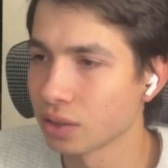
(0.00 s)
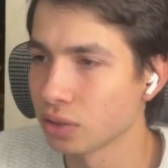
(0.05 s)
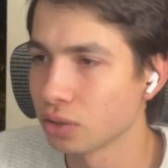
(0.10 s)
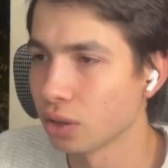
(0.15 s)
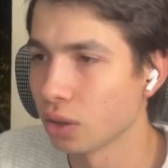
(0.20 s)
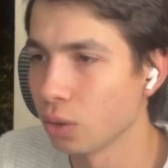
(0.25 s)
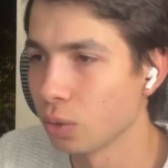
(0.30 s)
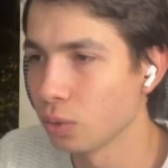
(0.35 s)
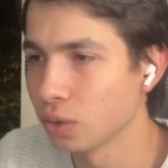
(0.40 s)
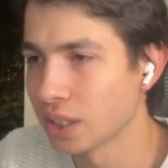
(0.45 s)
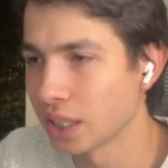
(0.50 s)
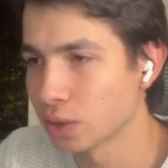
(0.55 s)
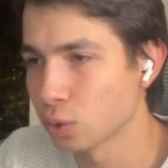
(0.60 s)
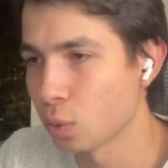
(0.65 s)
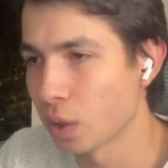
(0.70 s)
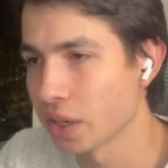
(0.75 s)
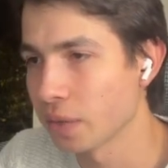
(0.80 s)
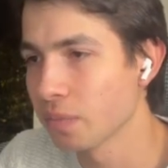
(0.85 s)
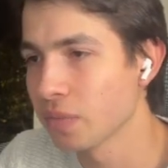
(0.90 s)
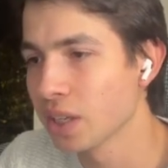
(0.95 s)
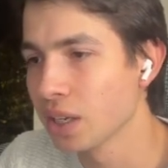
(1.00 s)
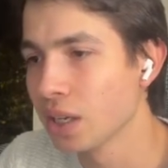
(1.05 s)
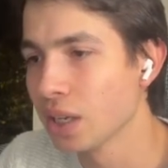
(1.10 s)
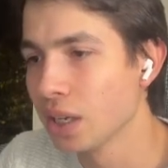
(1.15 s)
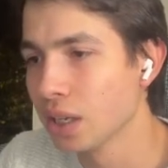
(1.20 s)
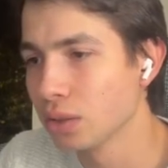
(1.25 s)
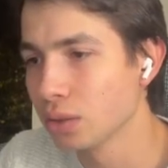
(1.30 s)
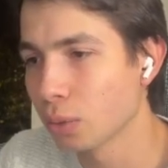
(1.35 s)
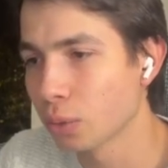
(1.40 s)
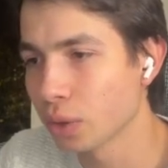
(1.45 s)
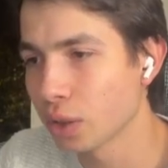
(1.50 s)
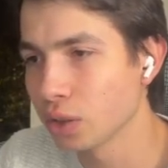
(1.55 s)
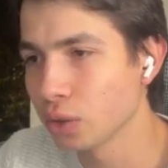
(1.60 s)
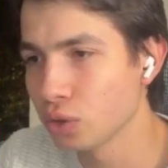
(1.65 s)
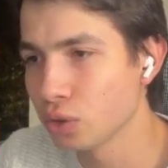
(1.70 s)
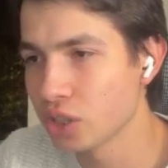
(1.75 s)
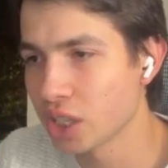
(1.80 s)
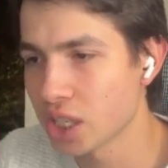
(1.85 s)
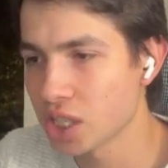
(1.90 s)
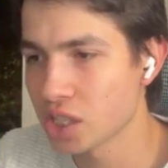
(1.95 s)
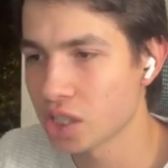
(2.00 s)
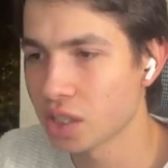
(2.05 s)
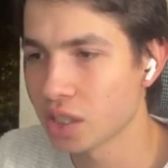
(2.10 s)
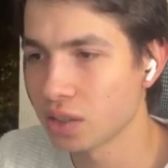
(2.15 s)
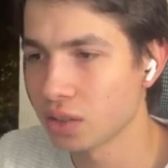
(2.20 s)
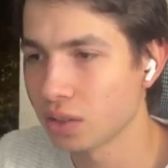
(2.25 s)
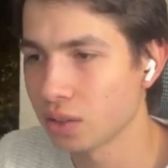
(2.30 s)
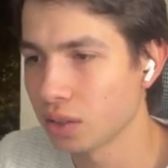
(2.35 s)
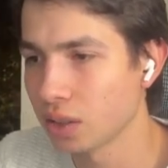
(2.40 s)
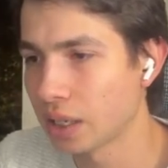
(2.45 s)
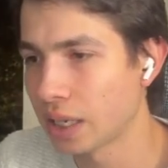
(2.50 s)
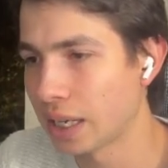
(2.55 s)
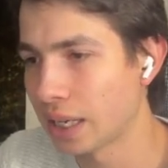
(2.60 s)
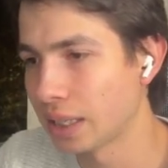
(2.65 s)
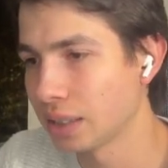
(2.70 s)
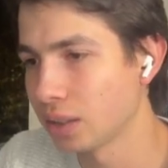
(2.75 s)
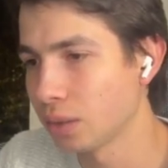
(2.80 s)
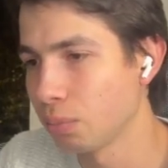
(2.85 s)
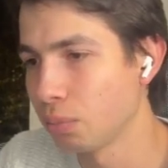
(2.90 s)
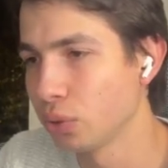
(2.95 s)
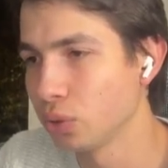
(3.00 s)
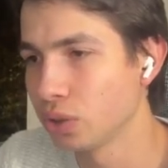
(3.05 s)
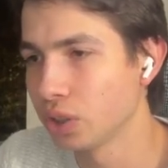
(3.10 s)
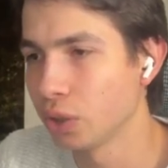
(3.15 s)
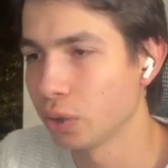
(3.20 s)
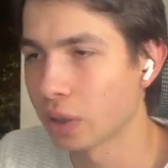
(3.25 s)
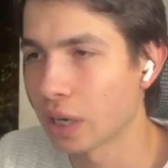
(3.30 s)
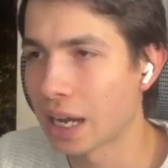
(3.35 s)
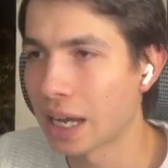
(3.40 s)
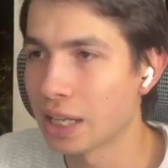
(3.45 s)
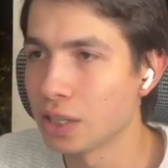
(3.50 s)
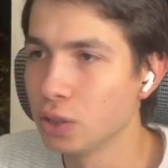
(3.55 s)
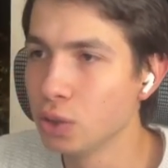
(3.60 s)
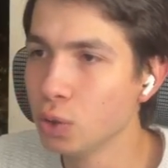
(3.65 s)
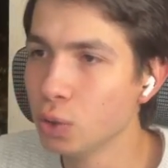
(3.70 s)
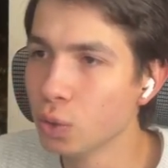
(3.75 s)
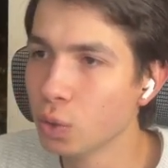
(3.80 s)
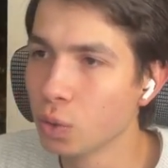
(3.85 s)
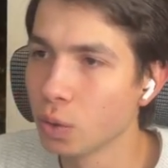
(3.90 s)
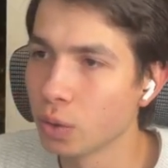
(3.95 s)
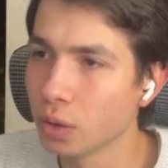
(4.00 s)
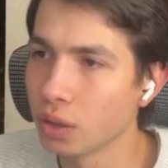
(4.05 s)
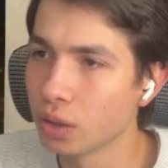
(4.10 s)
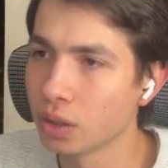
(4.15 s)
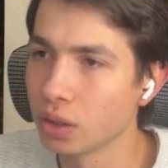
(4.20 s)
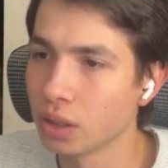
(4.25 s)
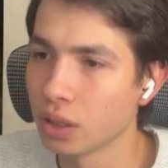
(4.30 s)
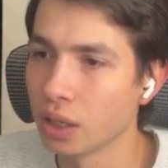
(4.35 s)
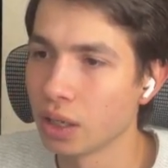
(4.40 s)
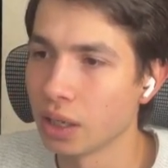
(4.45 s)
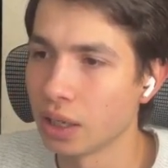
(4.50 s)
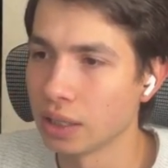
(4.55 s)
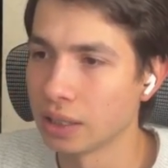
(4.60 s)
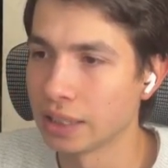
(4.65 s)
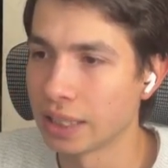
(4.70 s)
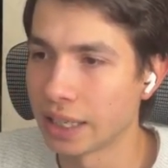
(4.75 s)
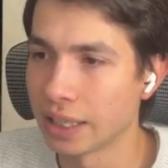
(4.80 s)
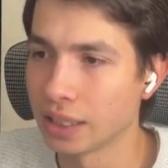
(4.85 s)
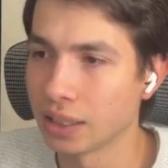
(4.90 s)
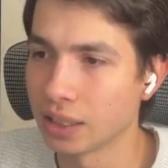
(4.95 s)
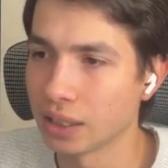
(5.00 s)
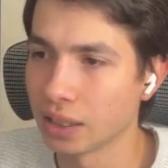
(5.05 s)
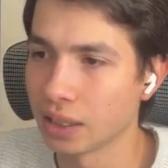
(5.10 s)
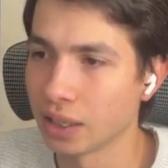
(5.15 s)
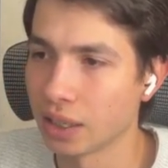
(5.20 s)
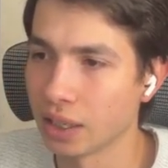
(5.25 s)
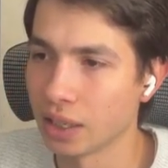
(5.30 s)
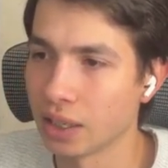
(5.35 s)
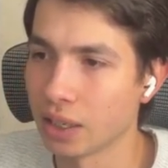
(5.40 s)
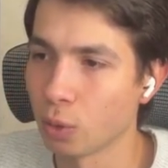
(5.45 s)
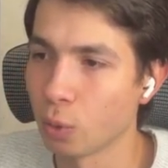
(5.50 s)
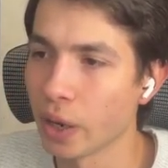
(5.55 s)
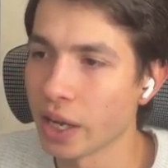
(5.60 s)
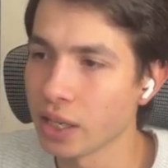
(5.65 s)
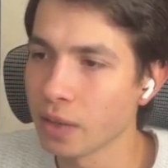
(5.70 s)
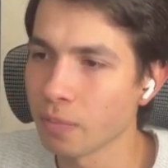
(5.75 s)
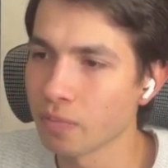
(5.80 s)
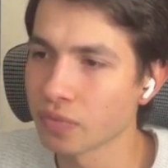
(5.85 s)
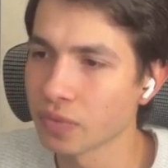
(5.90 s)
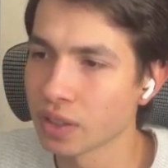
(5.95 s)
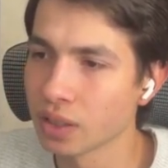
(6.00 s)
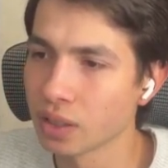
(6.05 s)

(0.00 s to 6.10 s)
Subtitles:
So that's why. So we're going to change this and put here a new way.